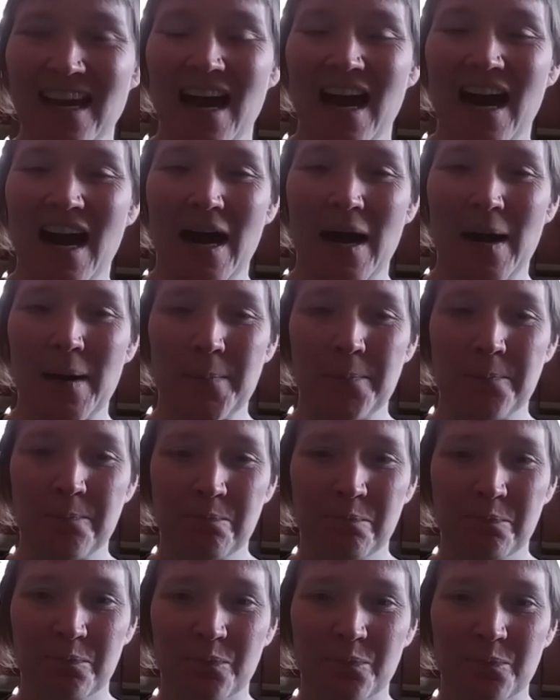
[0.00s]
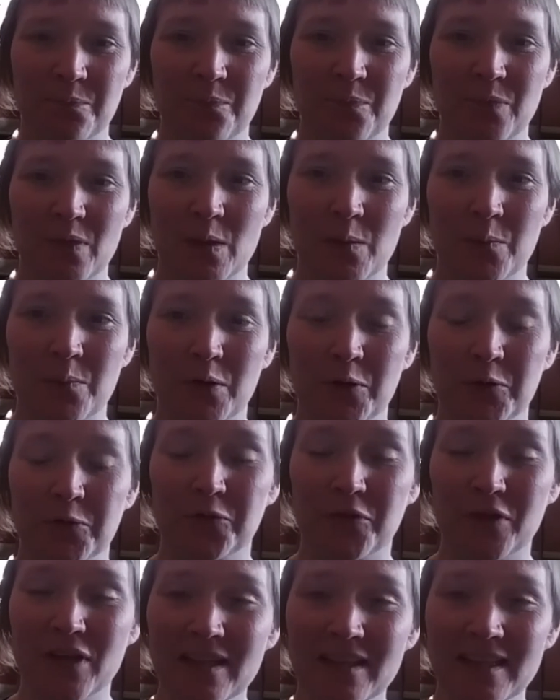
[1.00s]
But
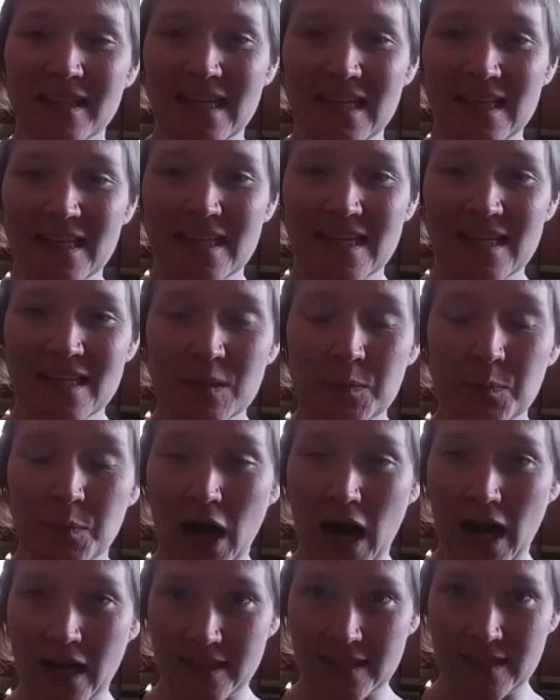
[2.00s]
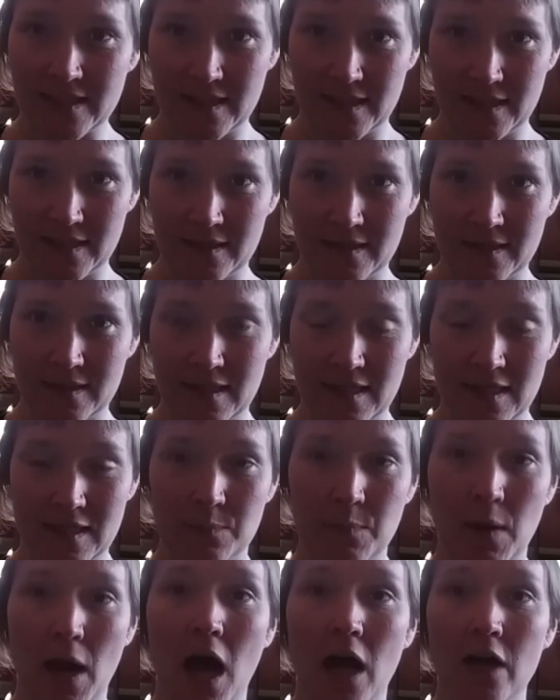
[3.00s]
really, these practices, these
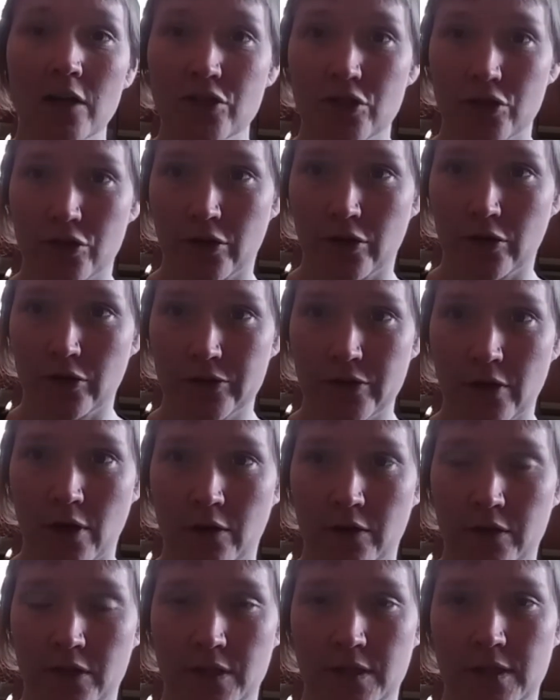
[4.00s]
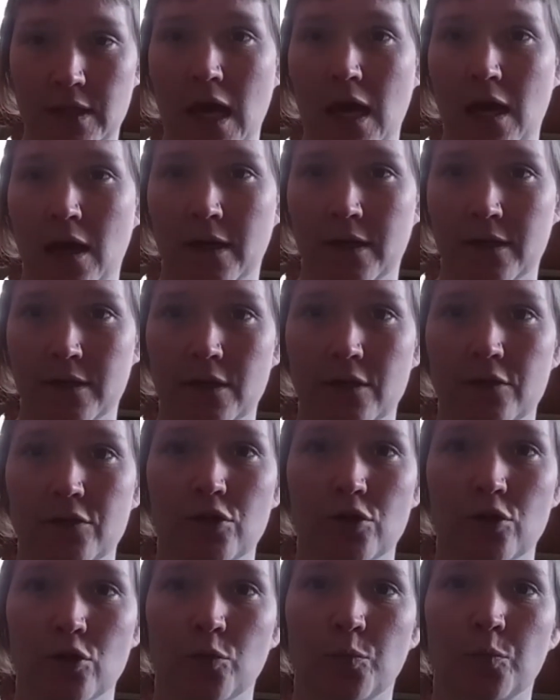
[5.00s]
postures are designed
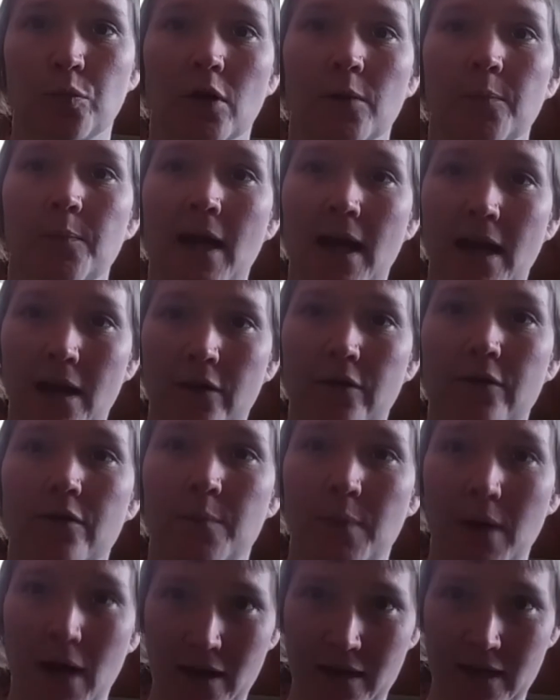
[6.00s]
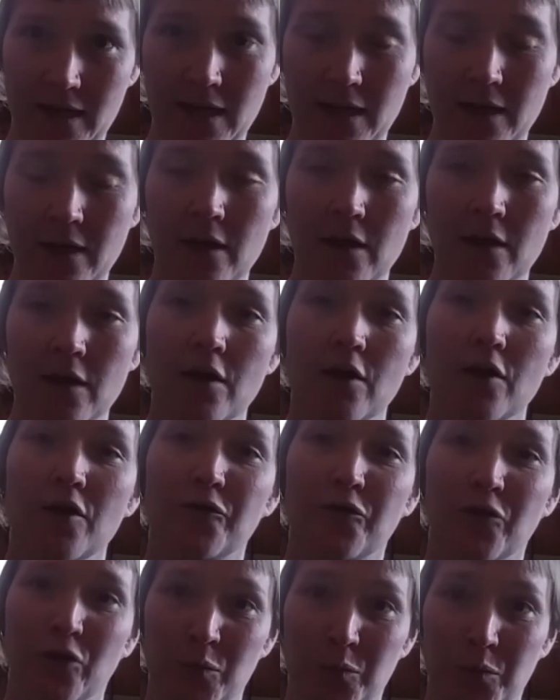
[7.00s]
to prepare the body
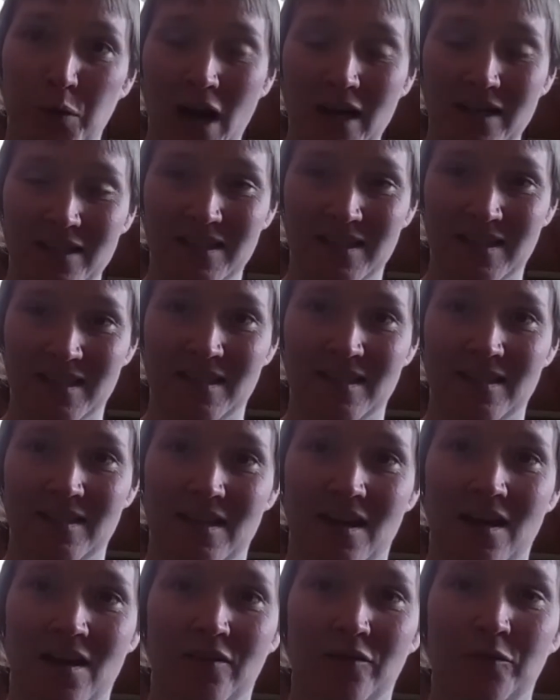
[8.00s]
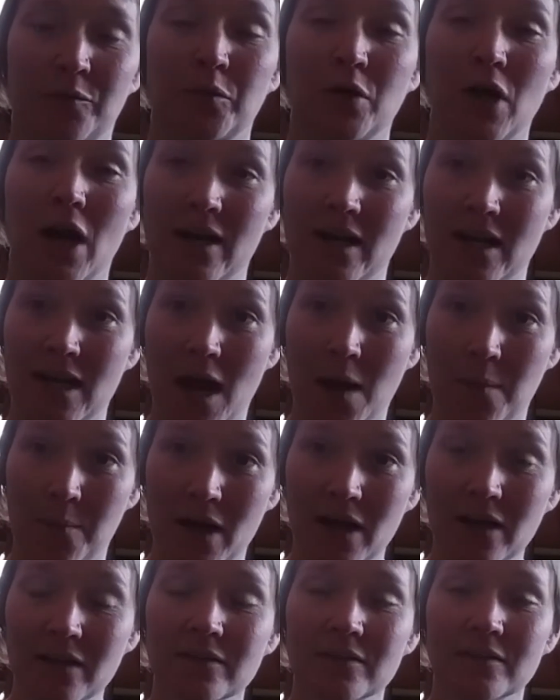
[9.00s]
for the practices of
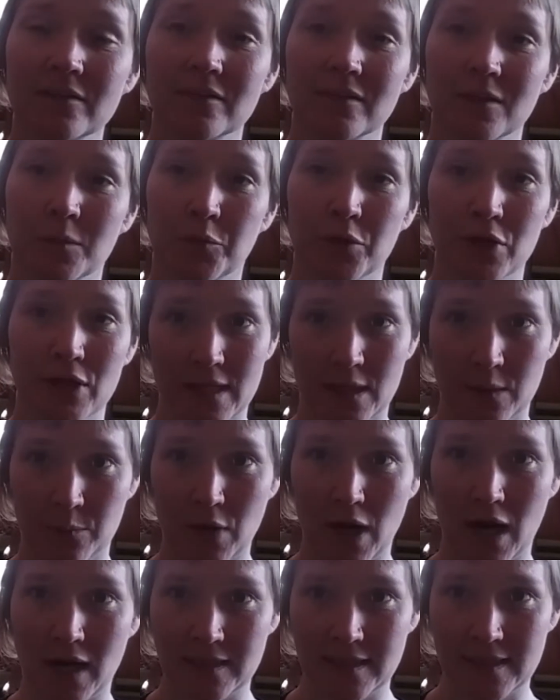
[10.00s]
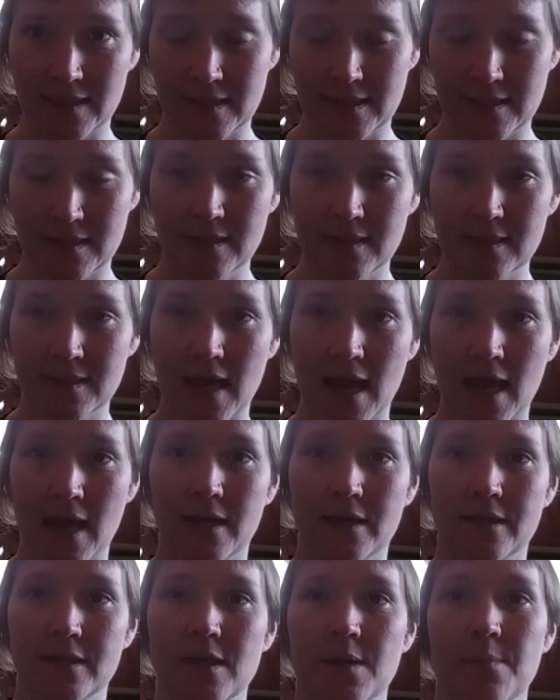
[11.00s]
pranayama, the breathing practices,
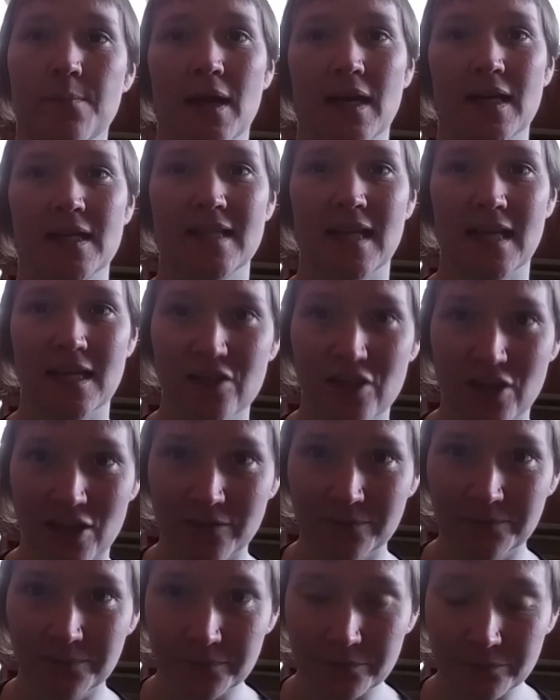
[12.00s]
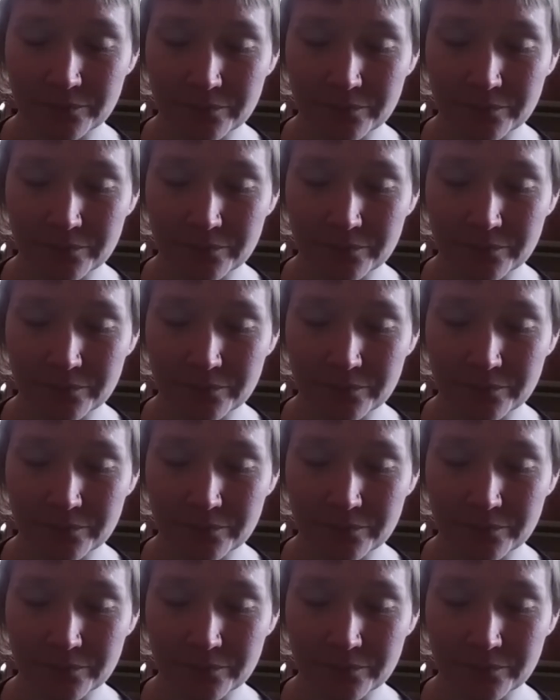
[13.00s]
and meditation,